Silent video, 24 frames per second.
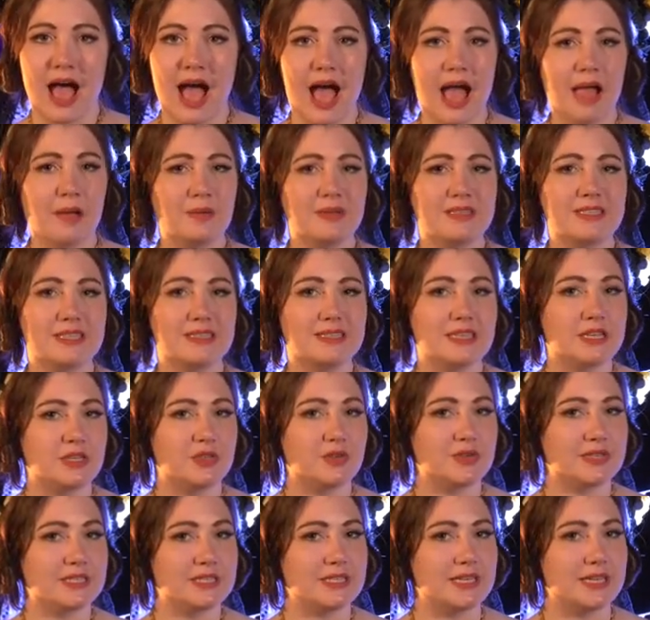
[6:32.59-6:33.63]
I was as
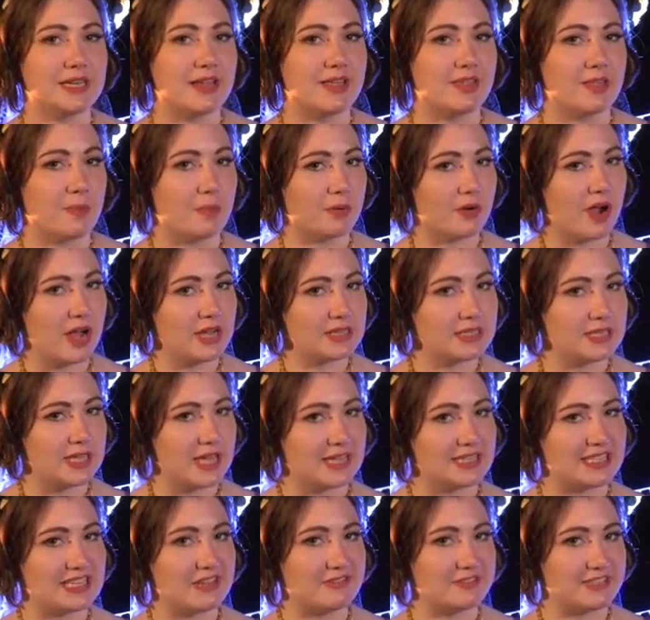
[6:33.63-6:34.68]
interested in the
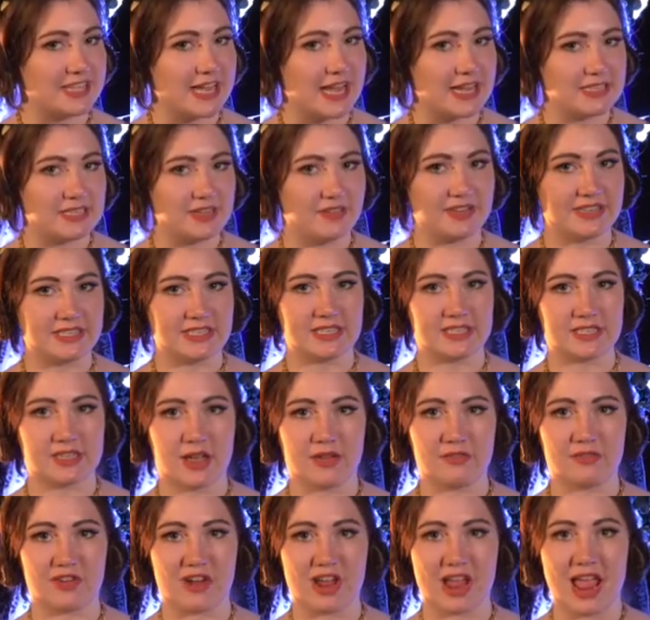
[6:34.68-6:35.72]
process of scientific
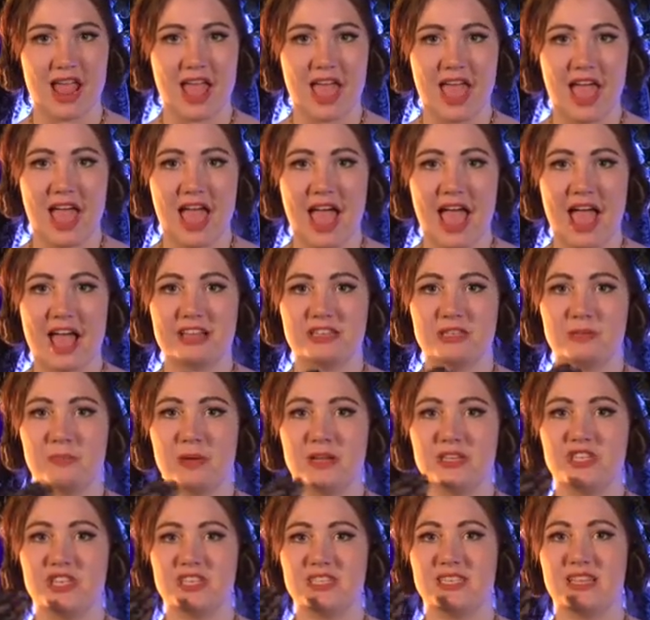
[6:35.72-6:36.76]
discovery as
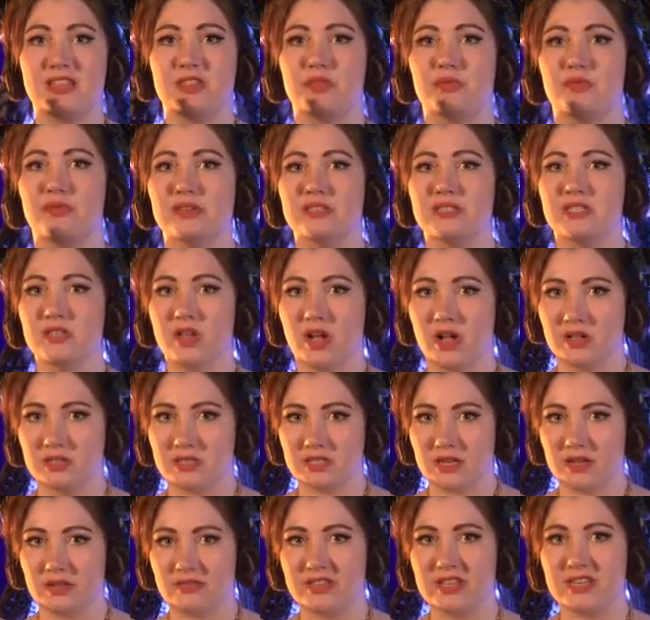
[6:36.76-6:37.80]
much as in the
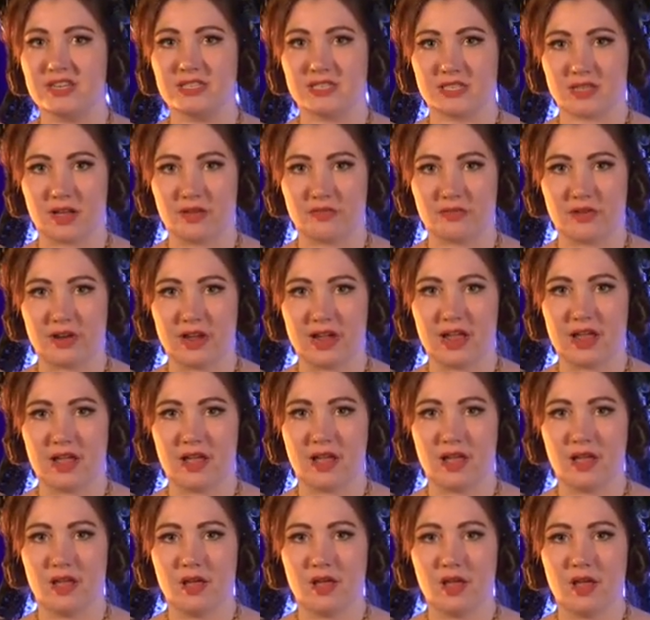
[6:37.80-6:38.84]
result of the discovery.
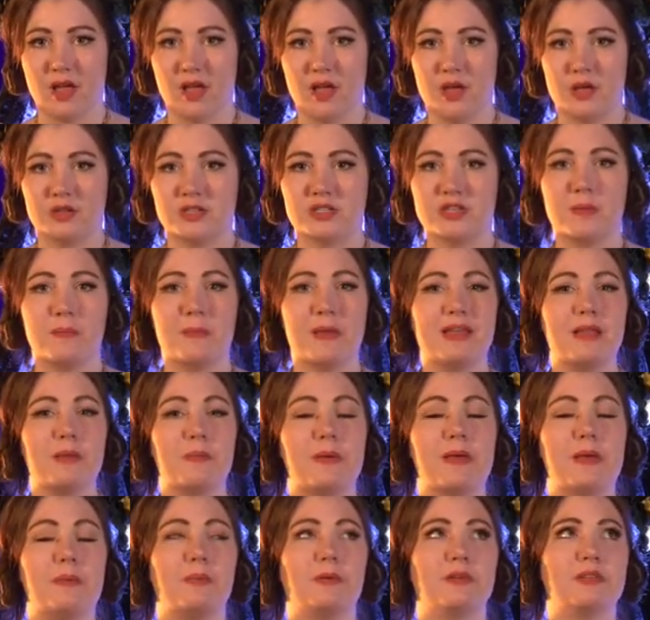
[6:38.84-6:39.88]
To many
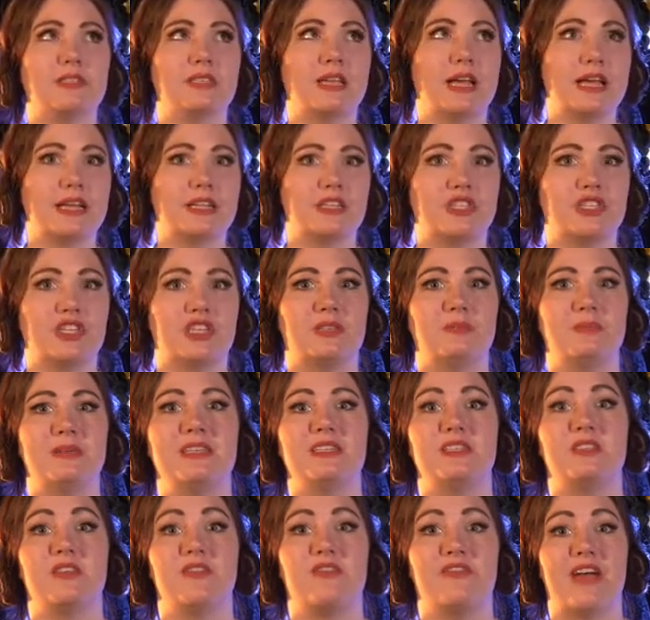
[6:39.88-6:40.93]
people, science just
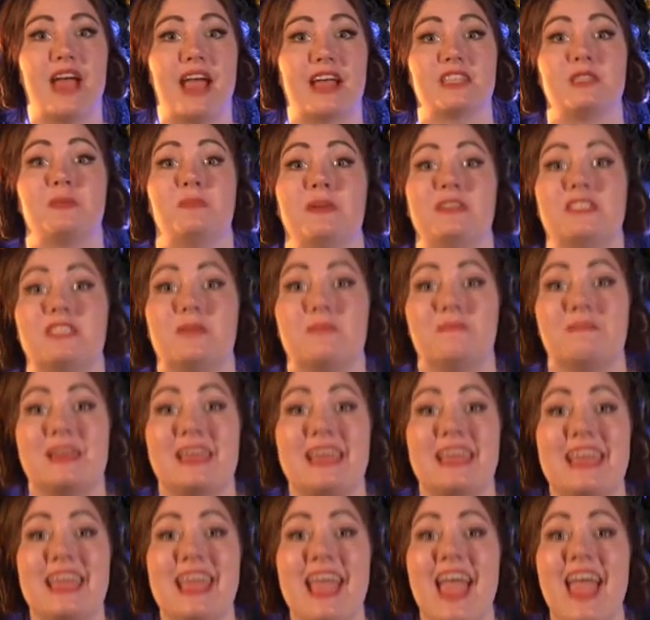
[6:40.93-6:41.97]
means the facts, but to
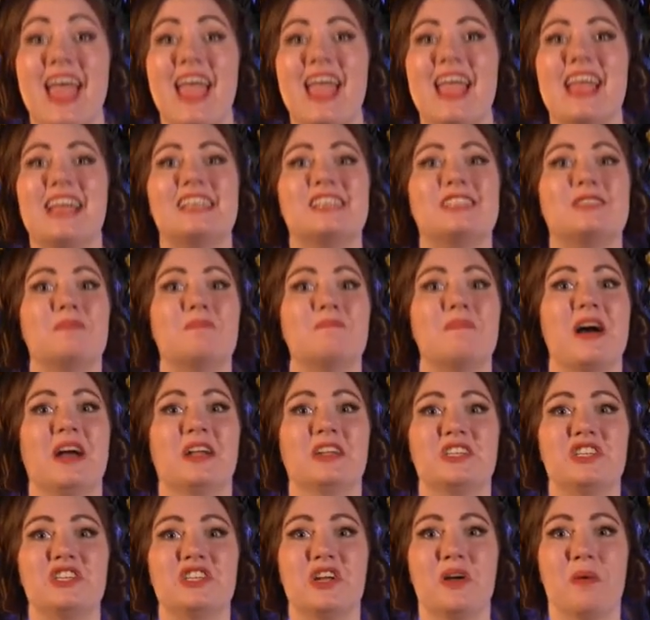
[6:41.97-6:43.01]
me, it is
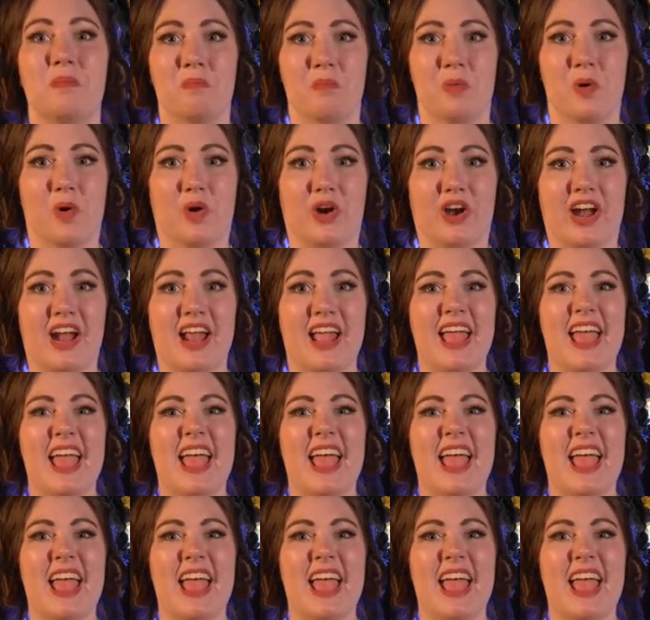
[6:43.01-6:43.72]
much more.